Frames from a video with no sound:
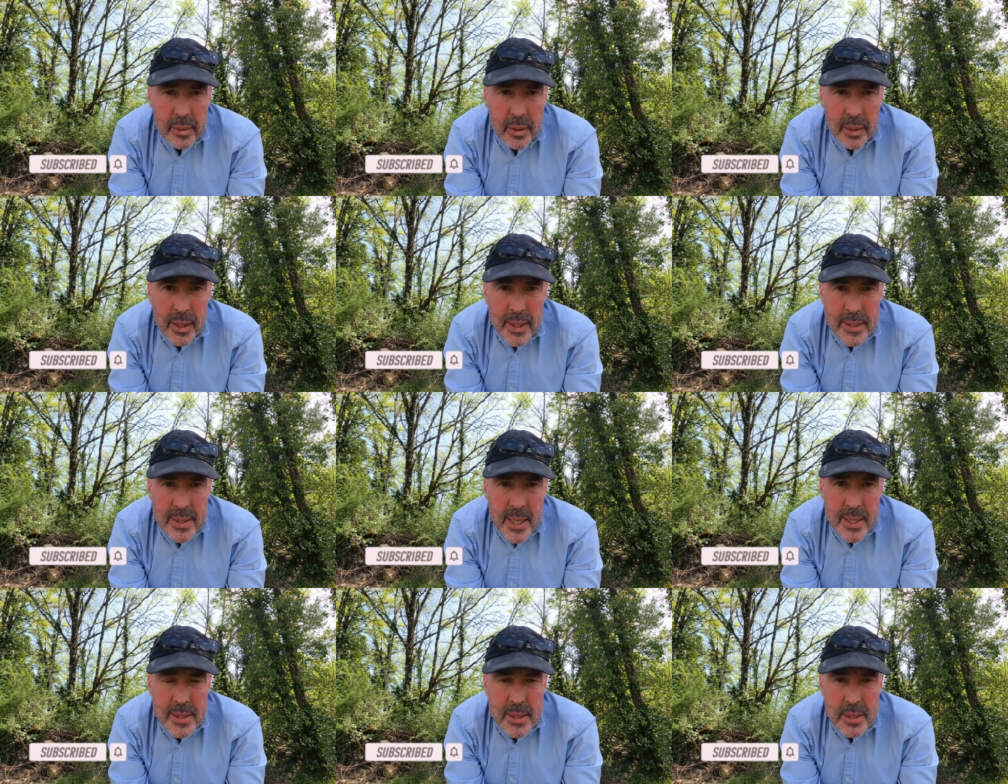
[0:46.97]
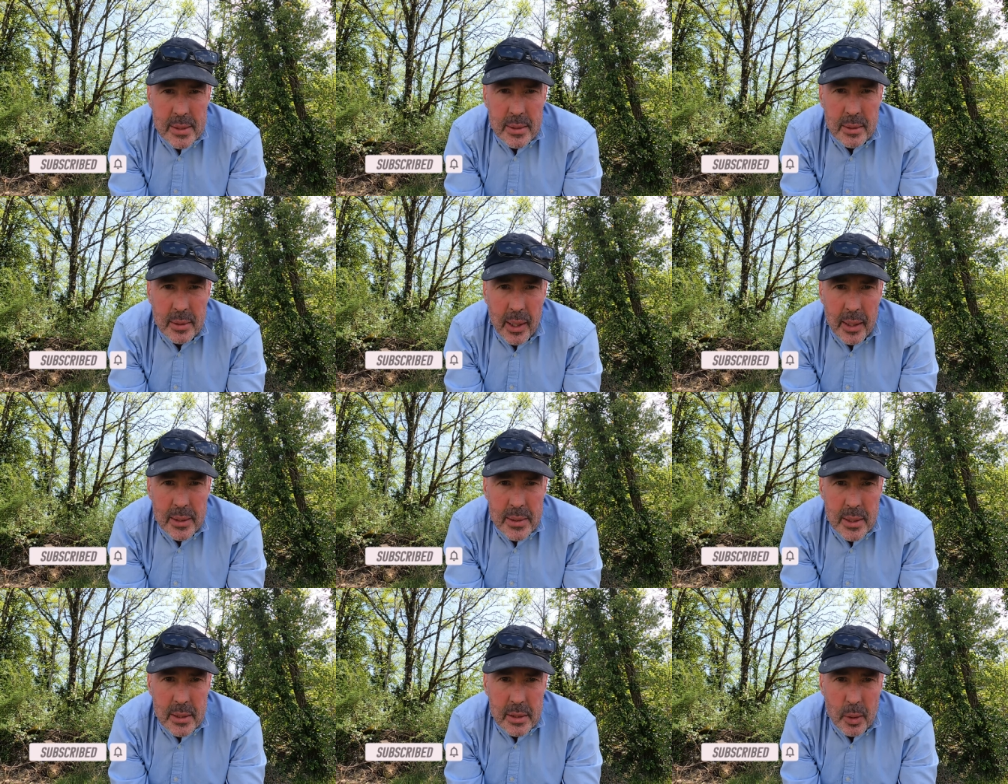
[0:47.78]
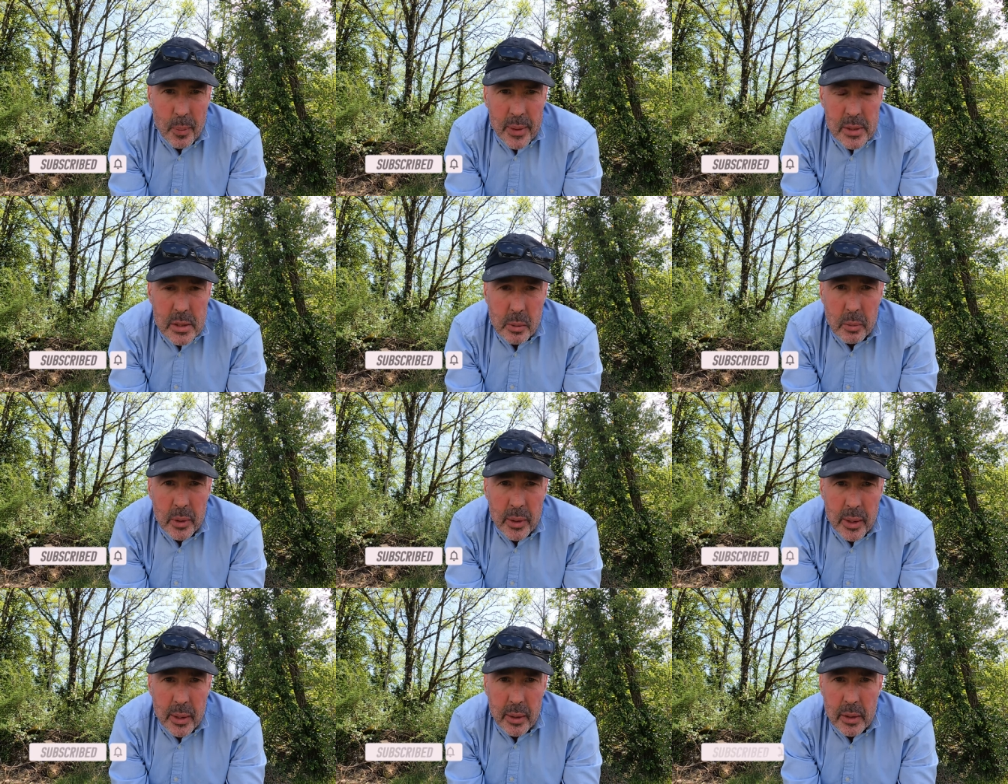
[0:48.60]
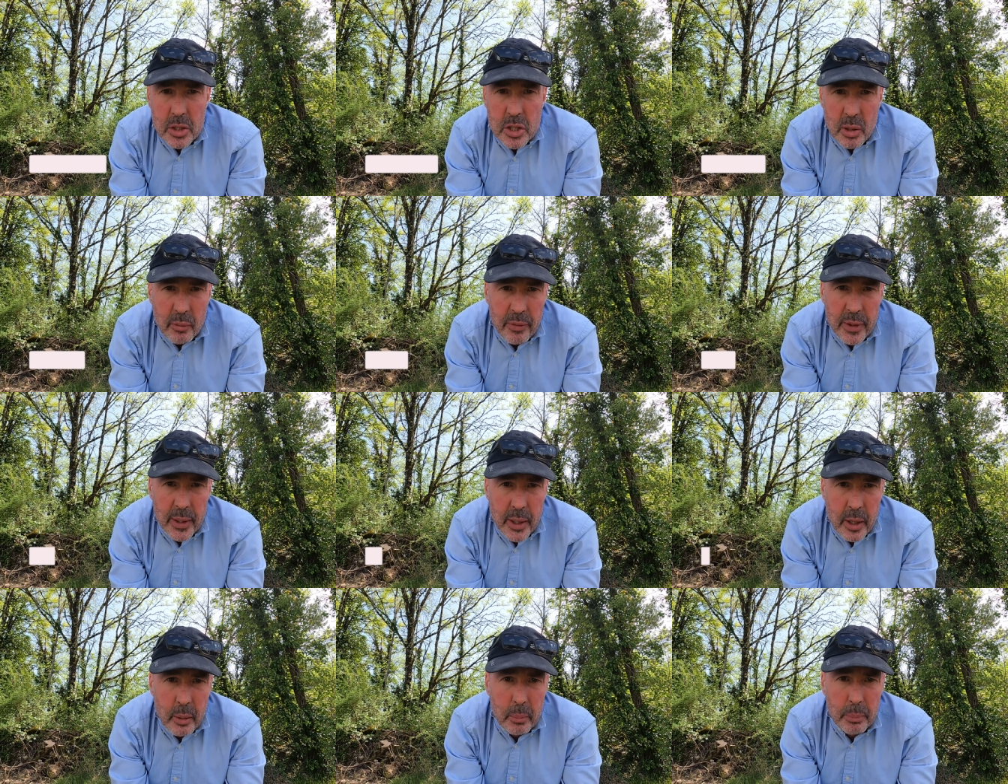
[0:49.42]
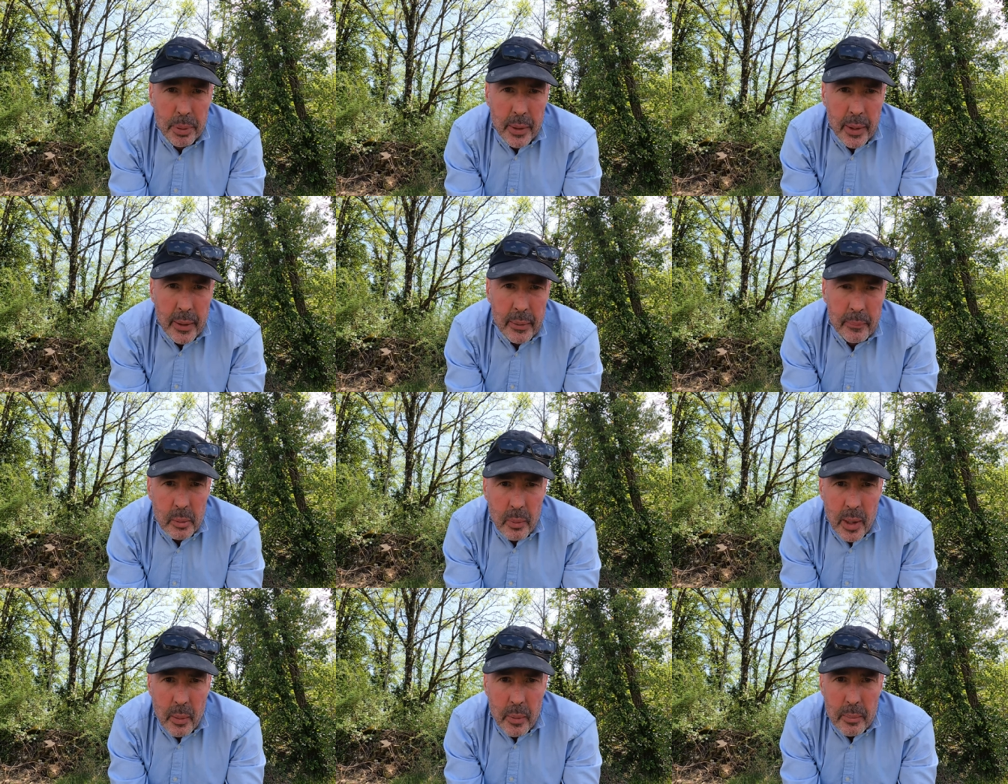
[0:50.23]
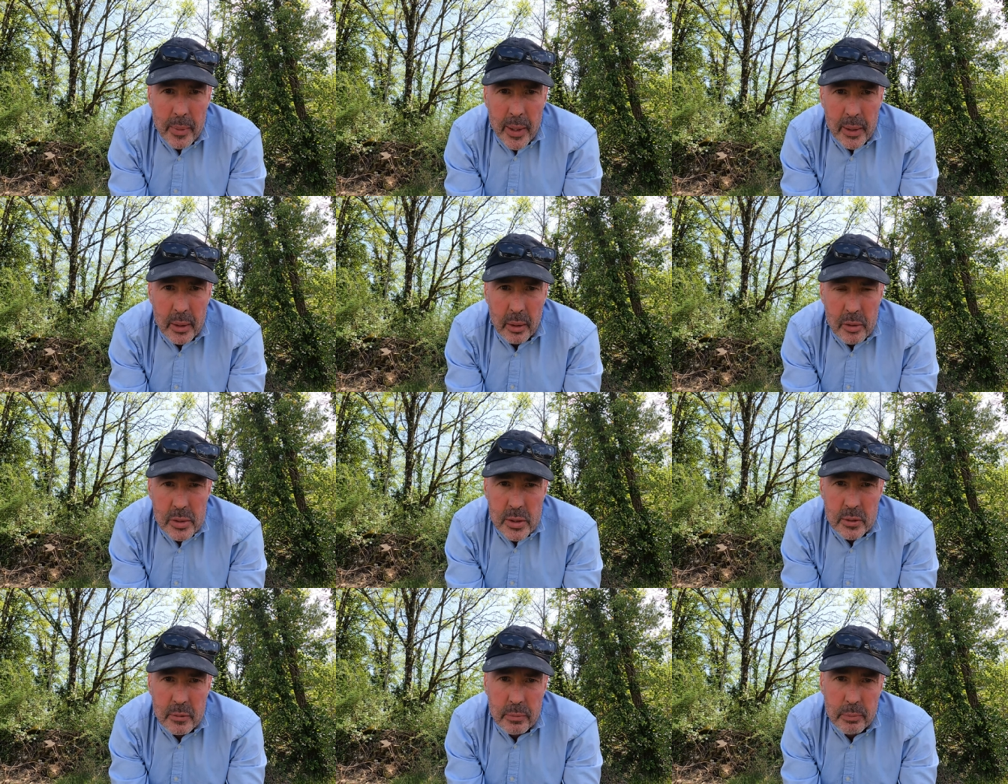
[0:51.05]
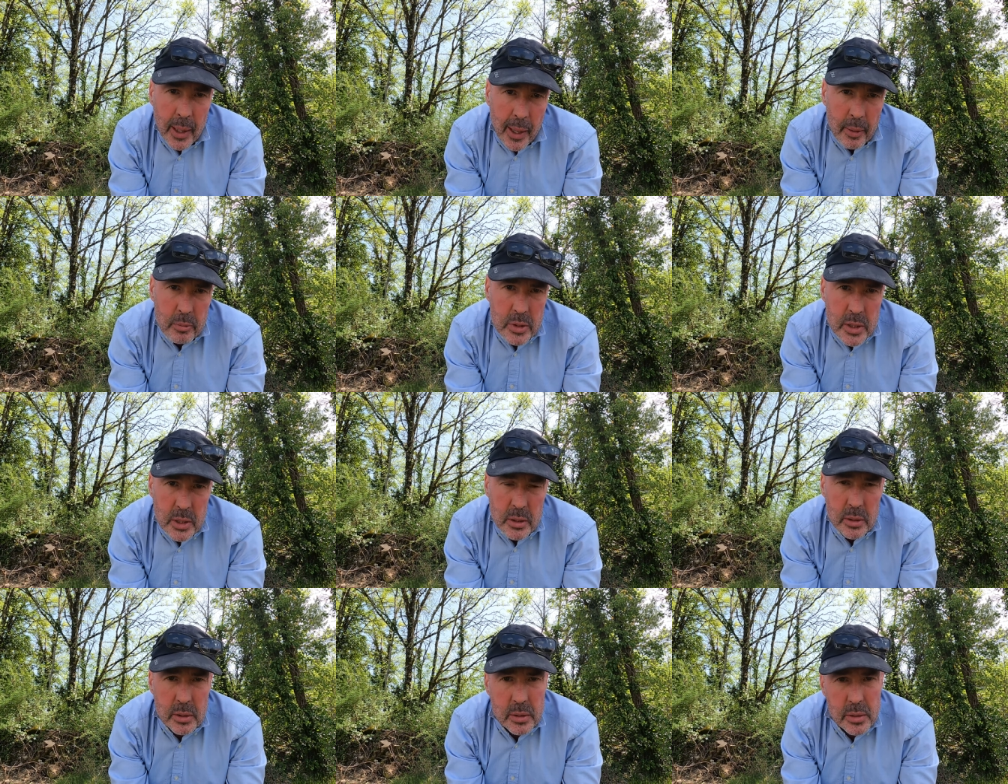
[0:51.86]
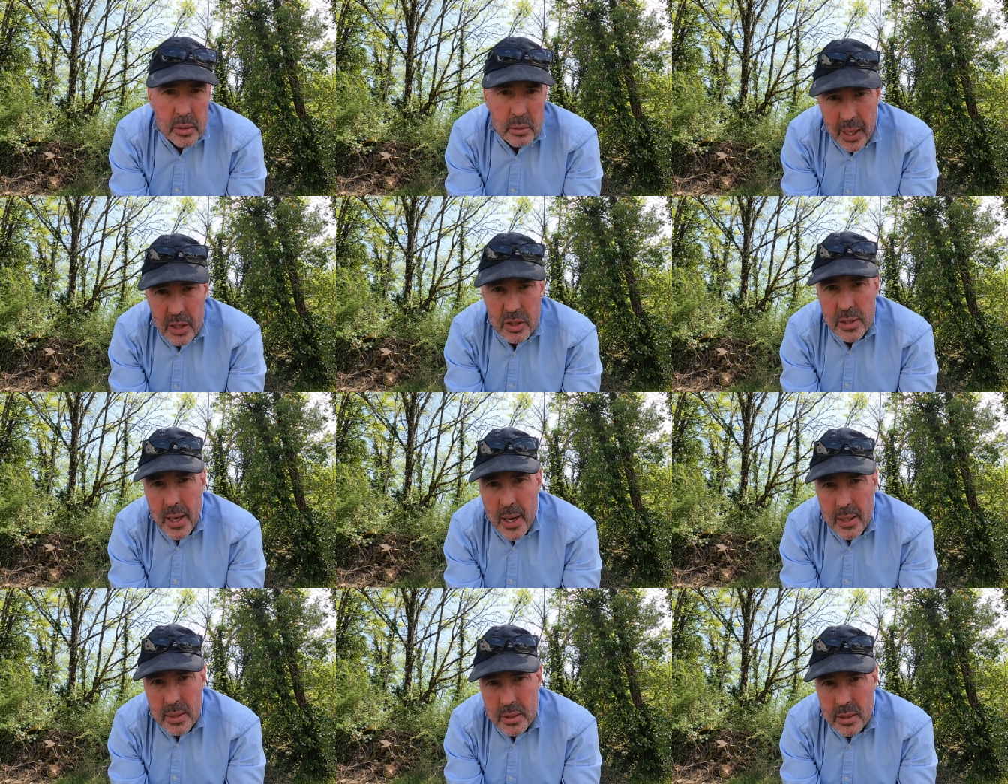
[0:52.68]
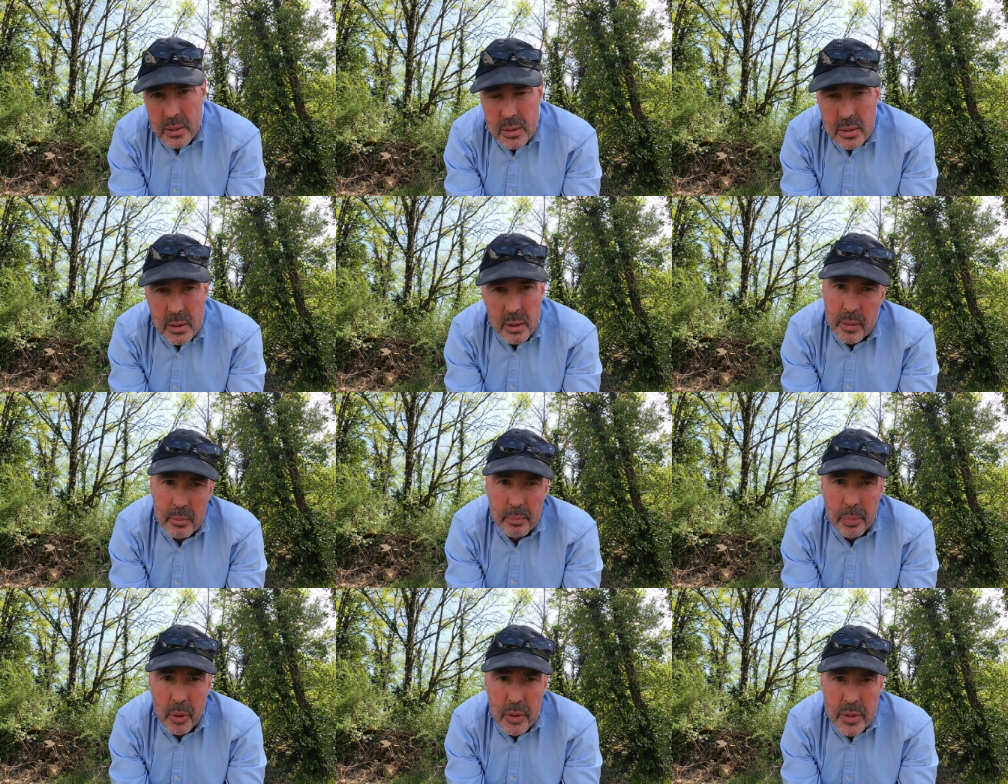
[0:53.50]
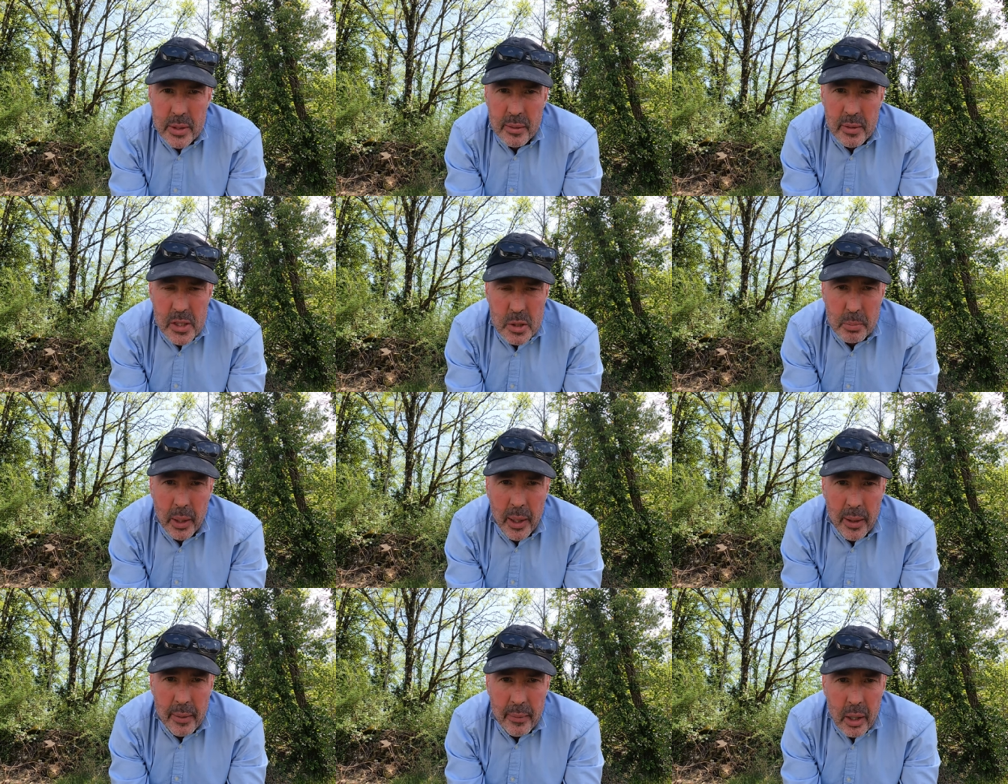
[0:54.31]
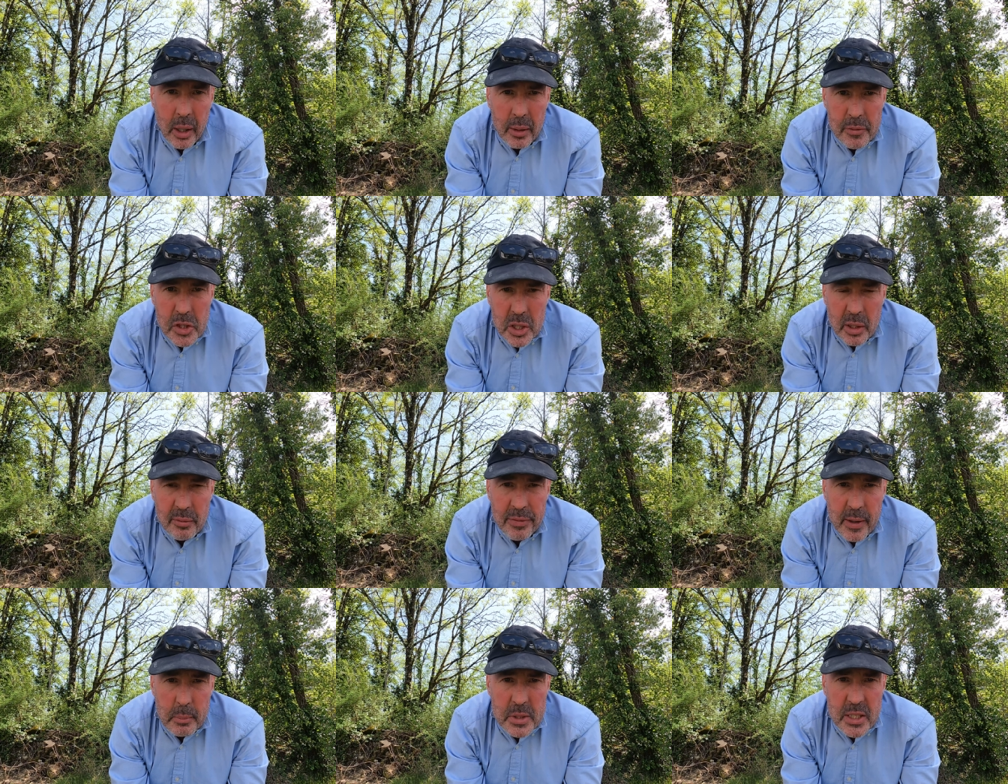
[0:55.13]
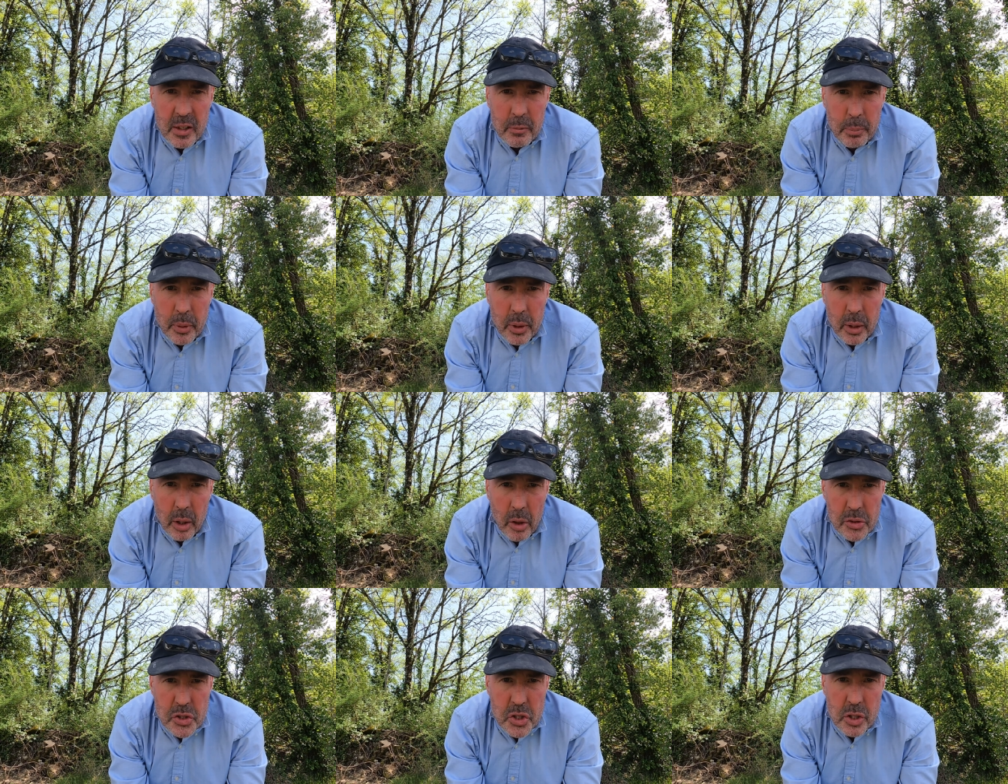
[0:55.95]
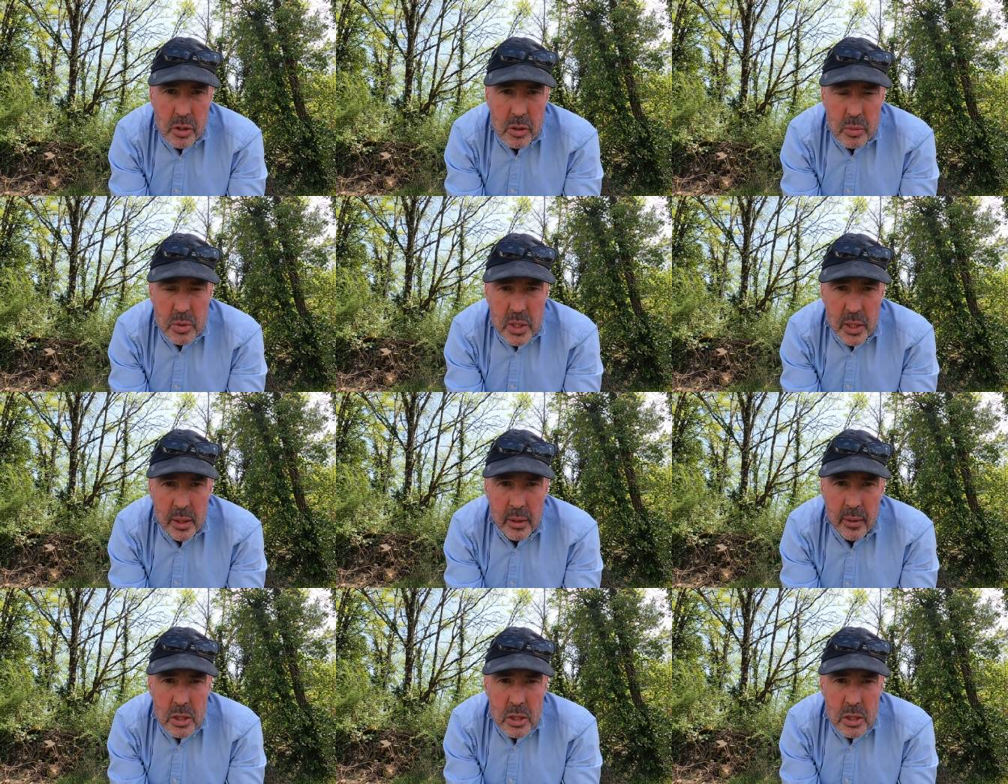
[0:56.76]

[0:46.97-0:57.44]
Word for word: In the late 80s and 90s I went to work in a shop fitting company where we made lots of counters, cash desks and points of display, and all of a sudden I found myself putting a lot of screws in.